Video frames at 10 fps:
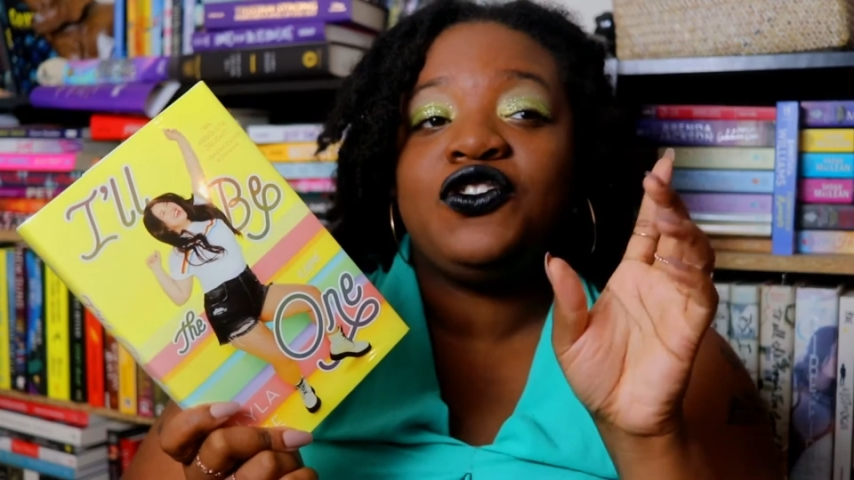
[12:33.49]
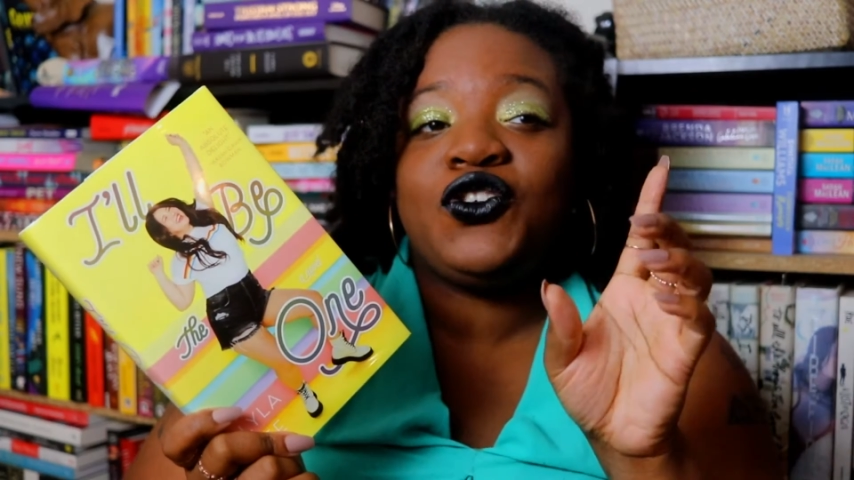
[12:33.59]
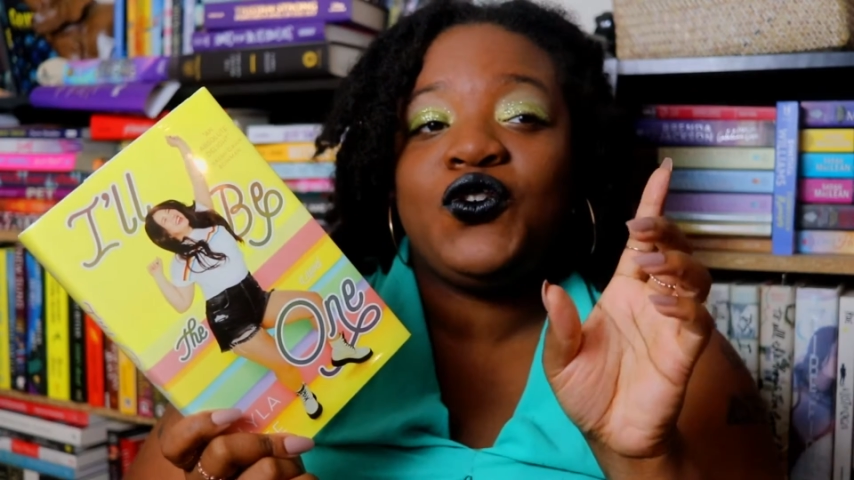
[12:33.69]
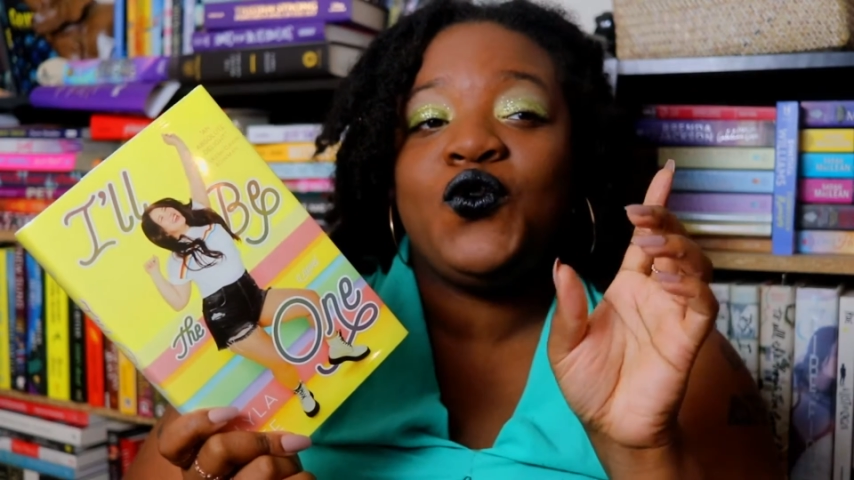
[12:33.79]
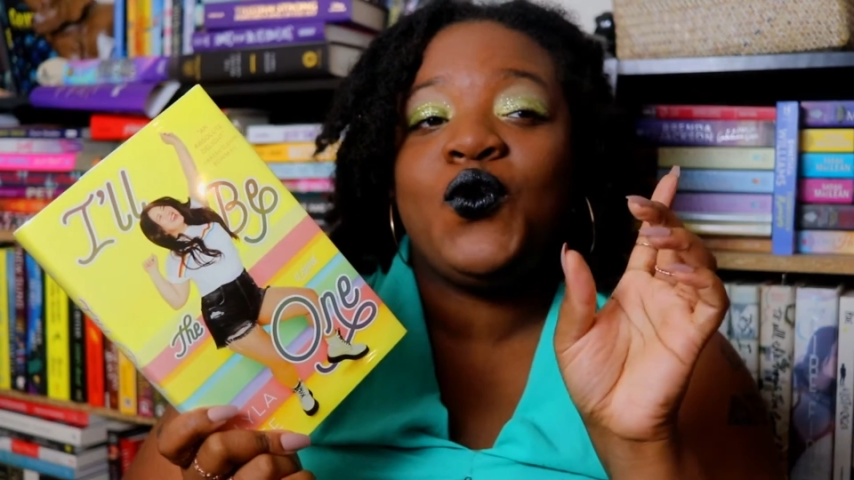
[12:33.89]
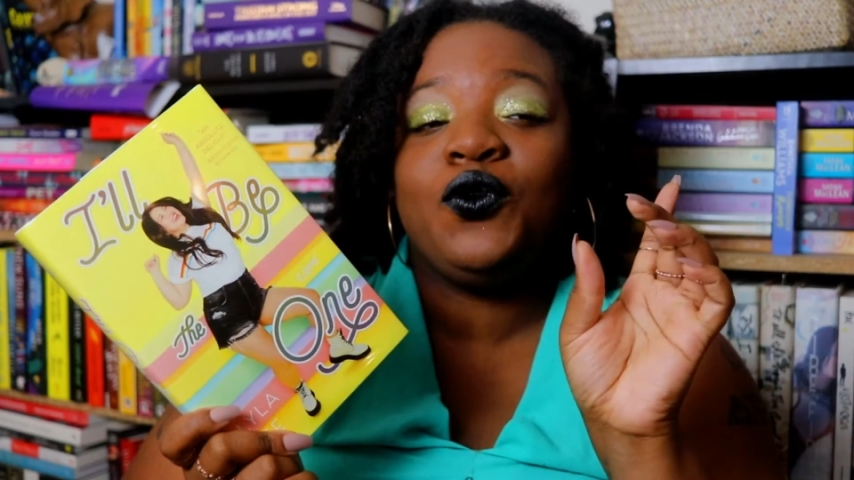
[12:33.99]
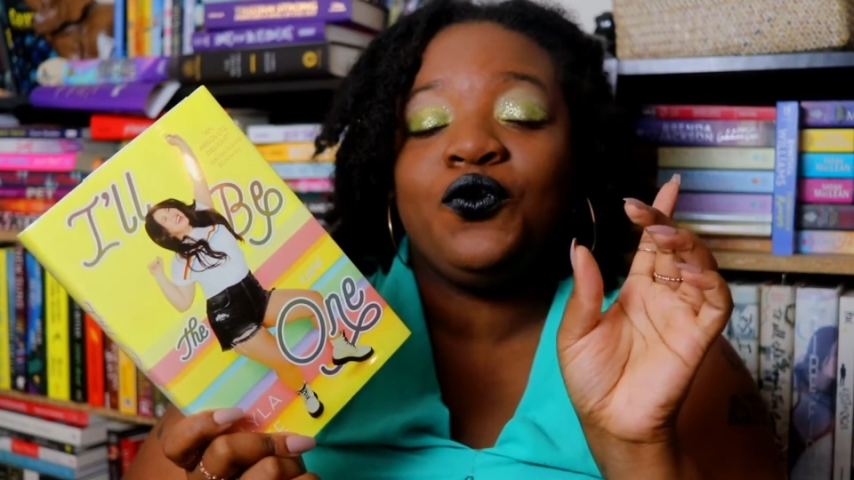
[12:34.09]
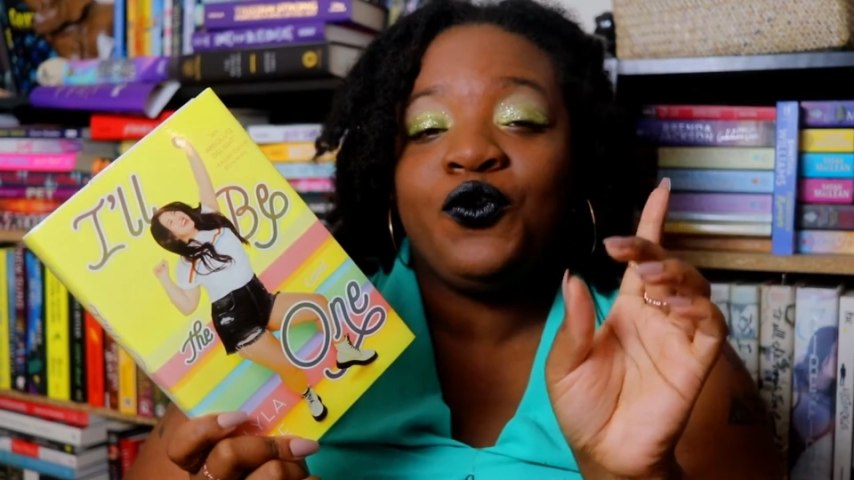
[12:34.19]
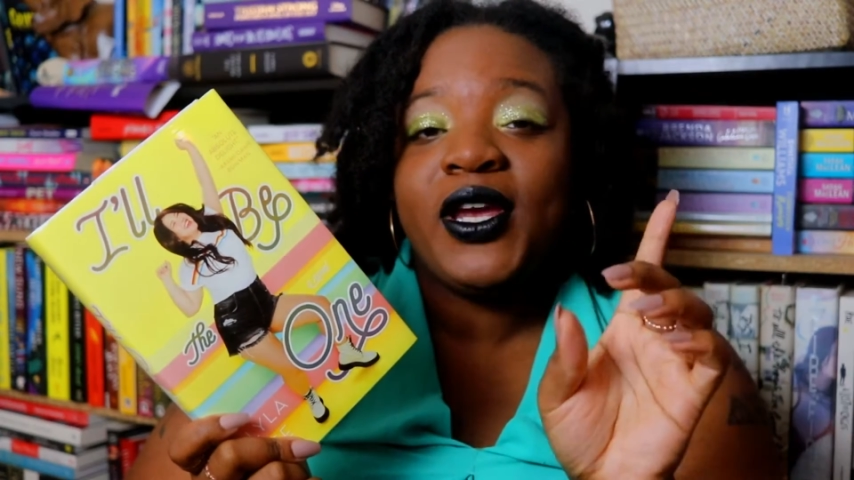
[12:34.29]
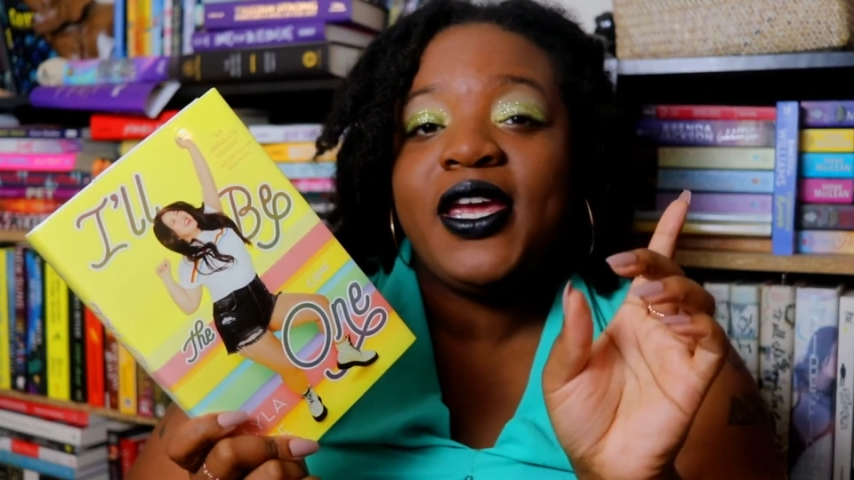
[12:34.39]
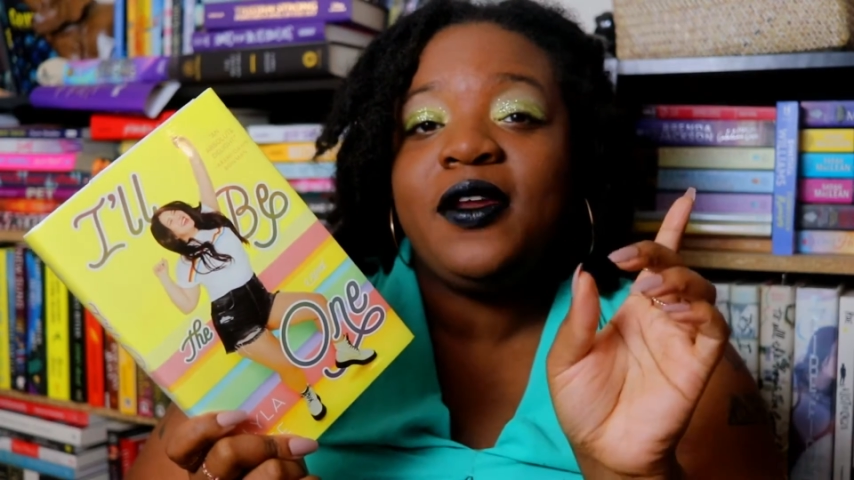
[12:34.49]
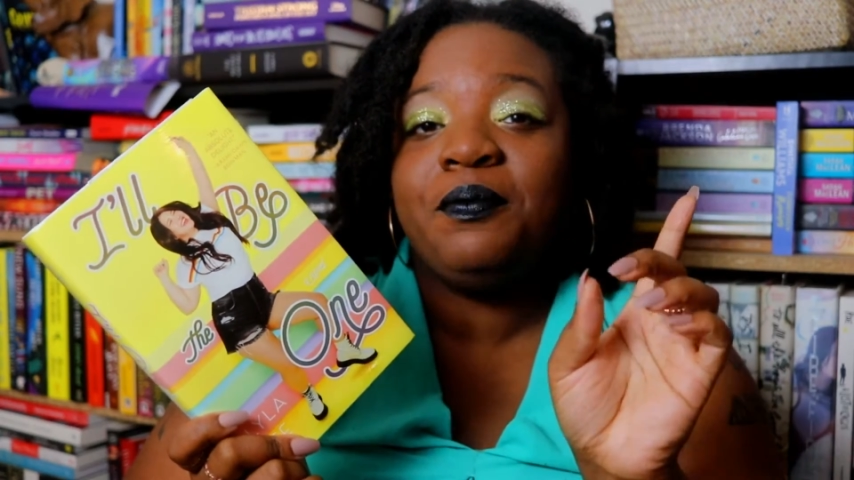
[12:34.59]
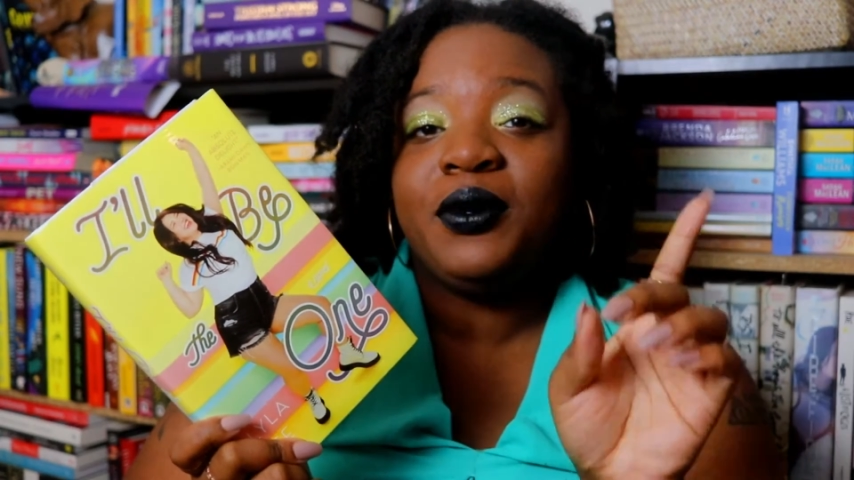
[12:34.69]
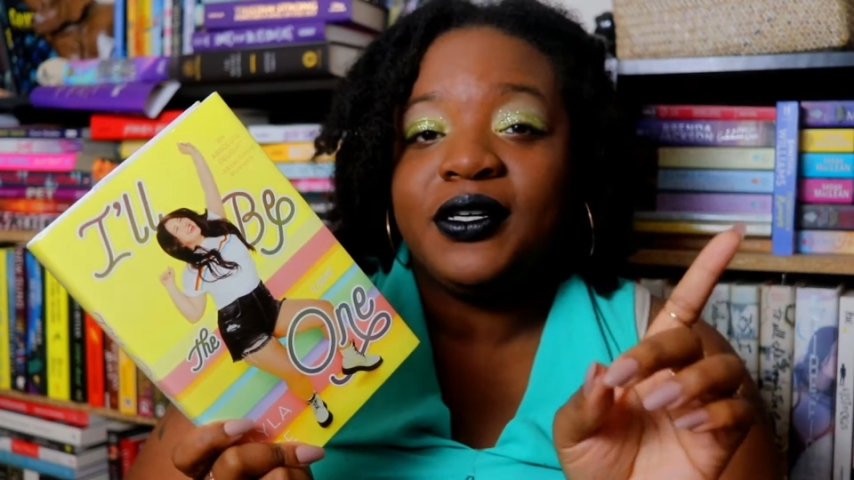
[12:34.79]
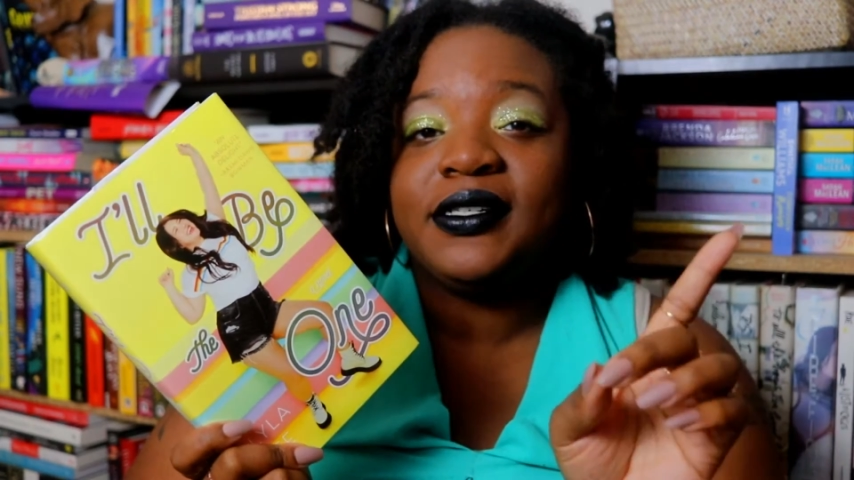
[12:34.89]
to
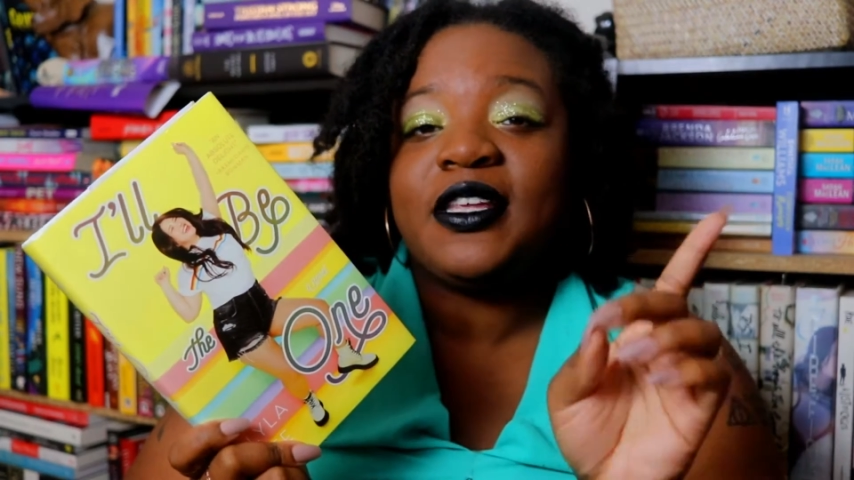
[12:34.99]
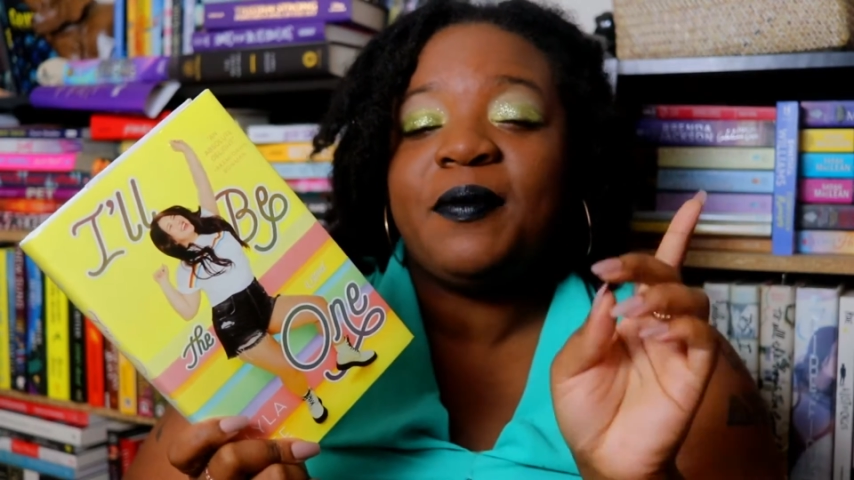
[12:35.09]
read books